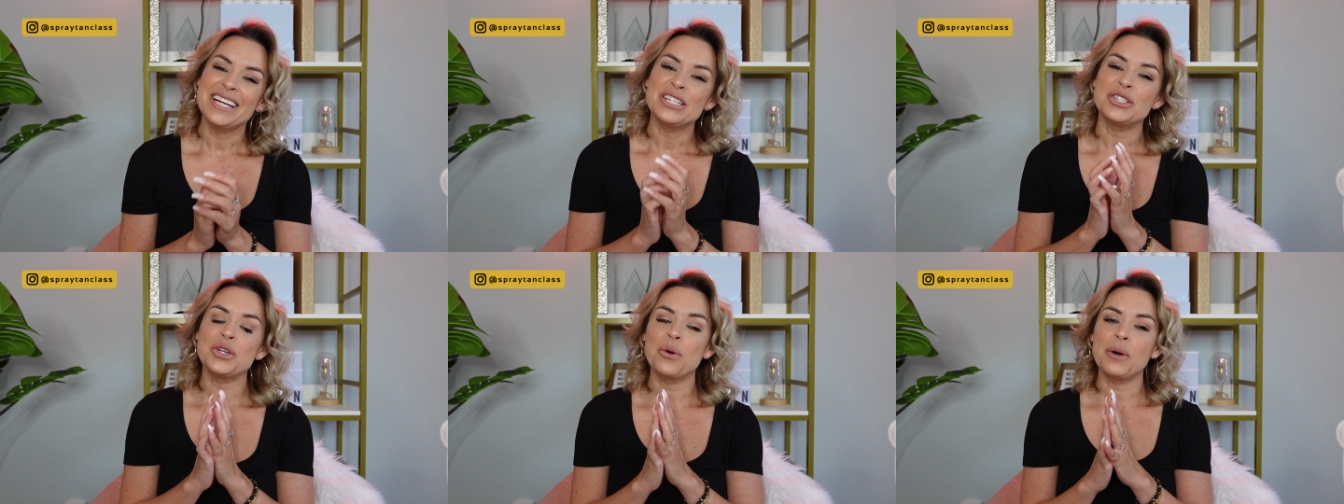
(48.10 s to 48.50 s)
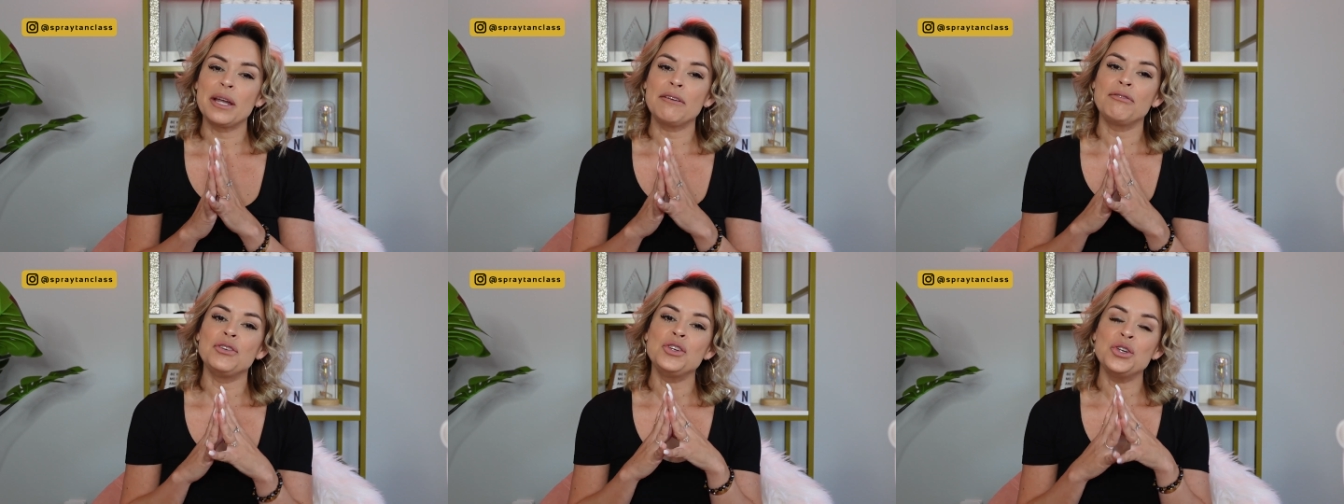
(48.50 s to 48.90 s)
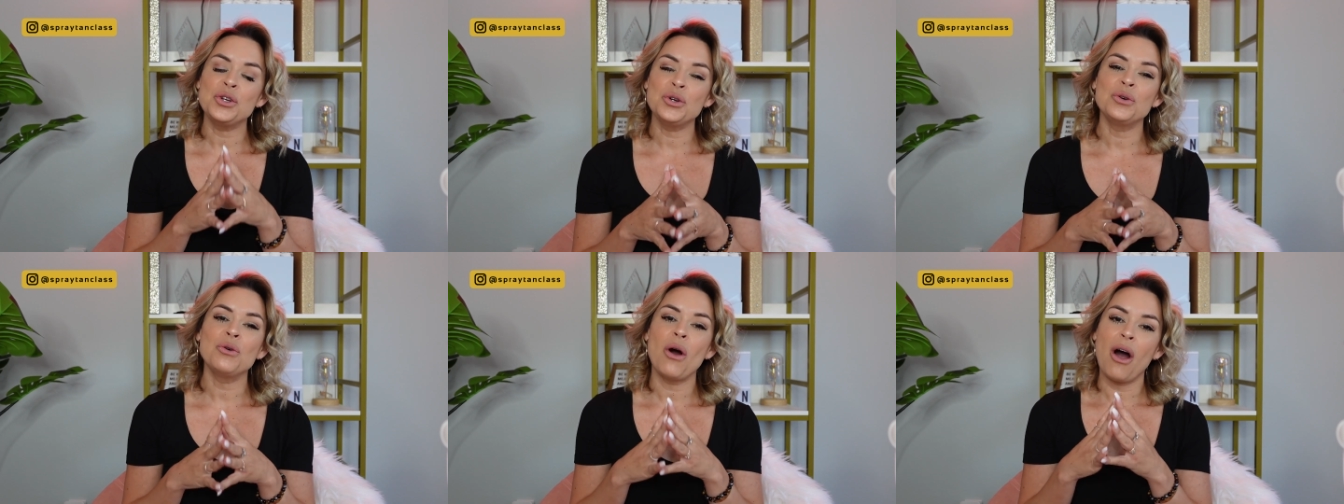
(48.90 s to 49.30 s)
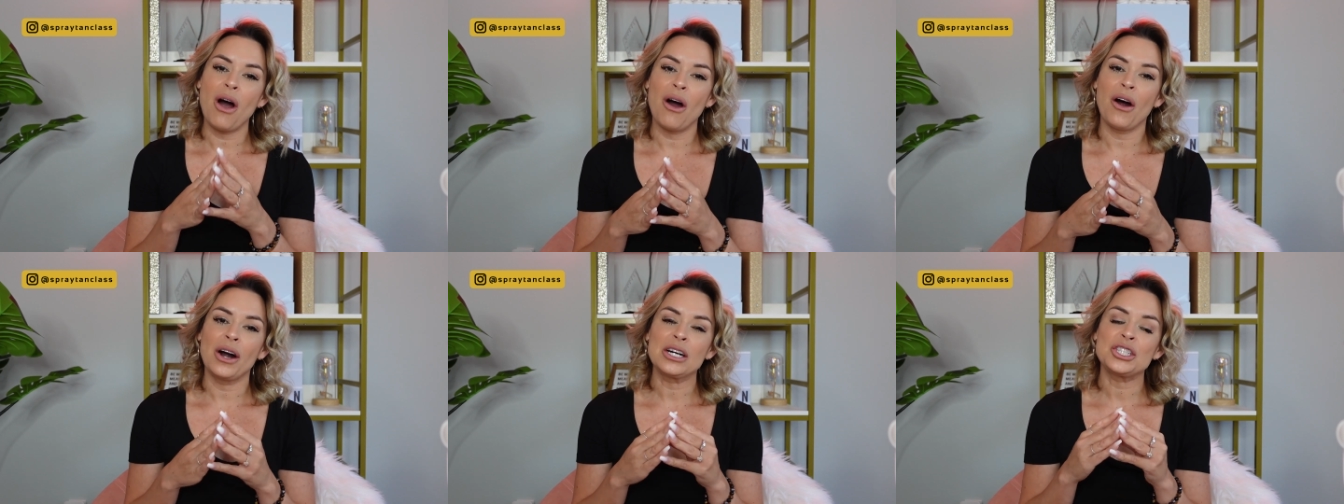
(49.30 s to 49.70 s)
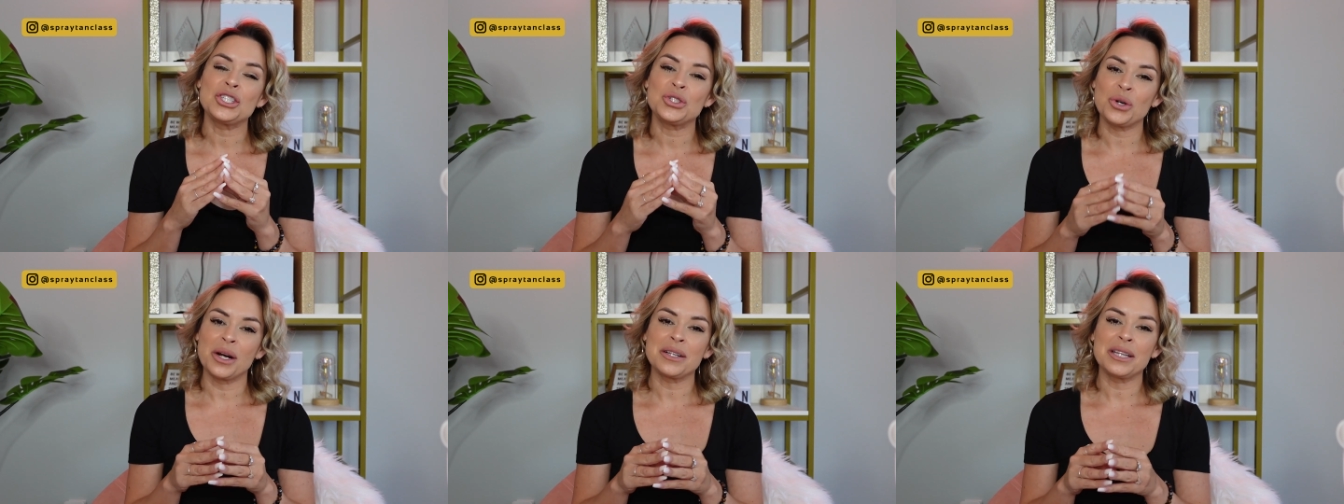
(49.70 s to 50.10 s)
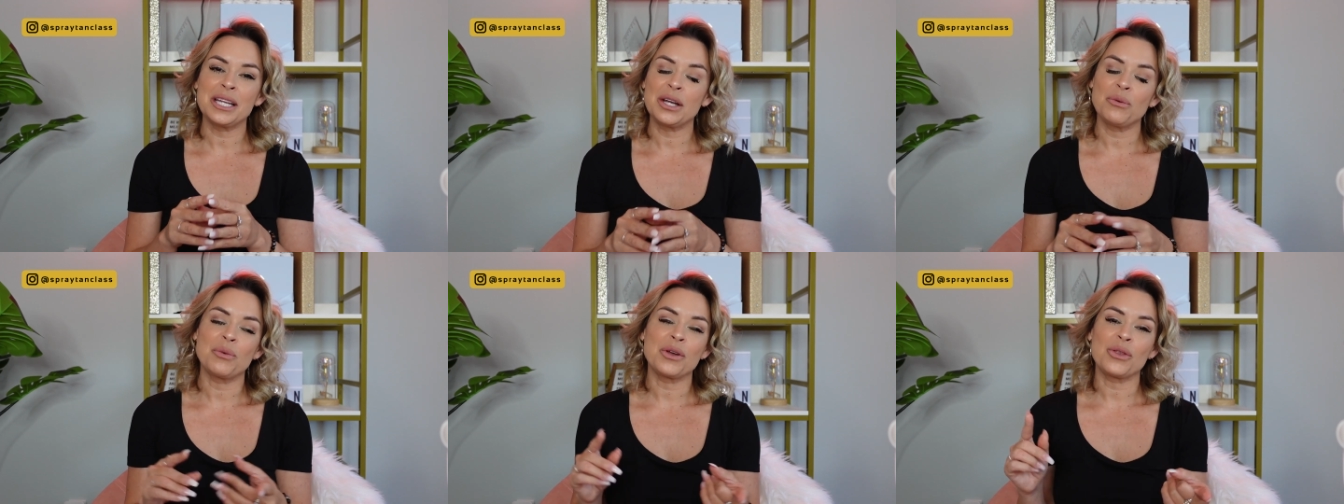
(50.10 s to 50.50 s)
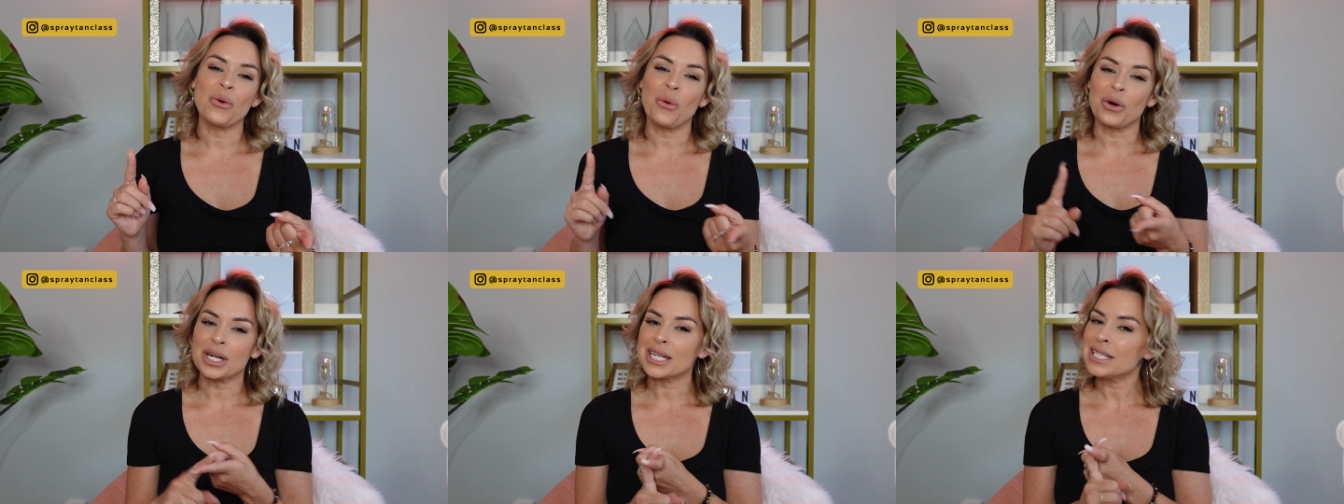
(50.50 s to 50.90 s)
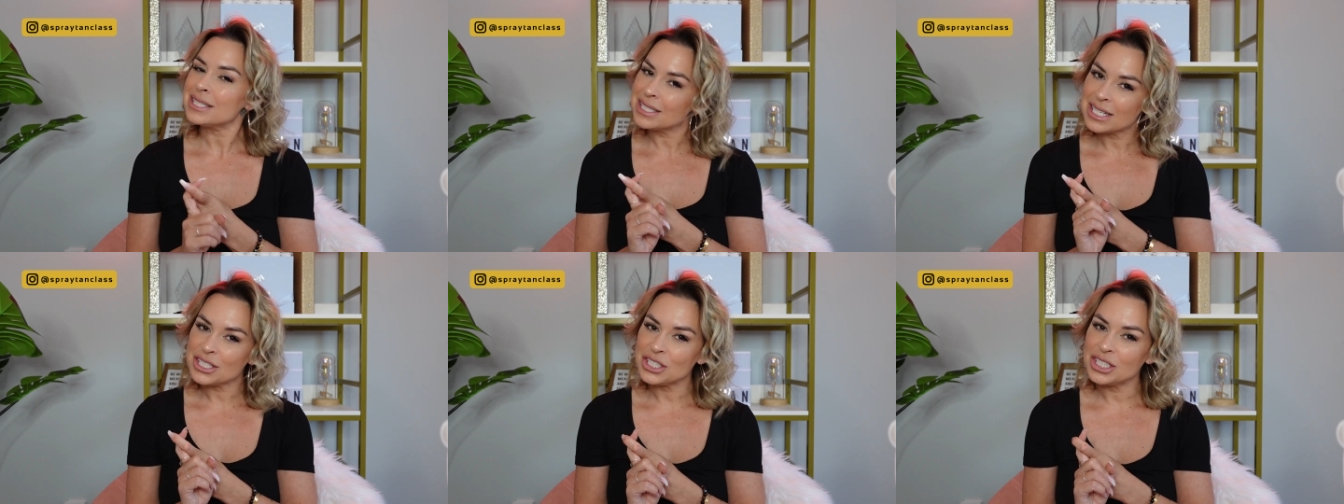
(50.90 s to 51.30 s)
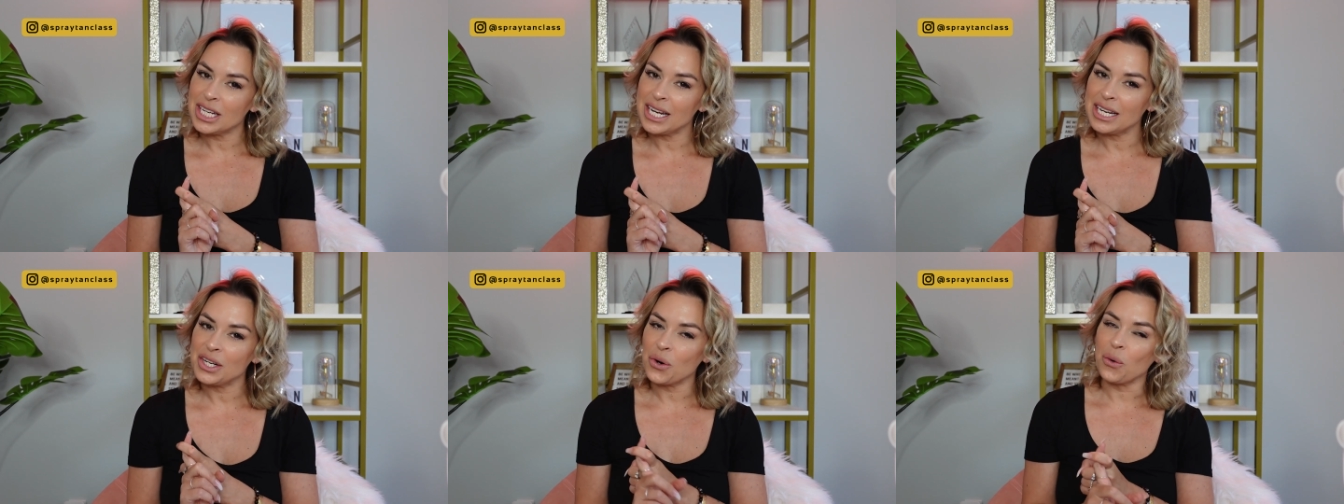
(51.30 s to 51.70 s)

So if you are struggling with organization,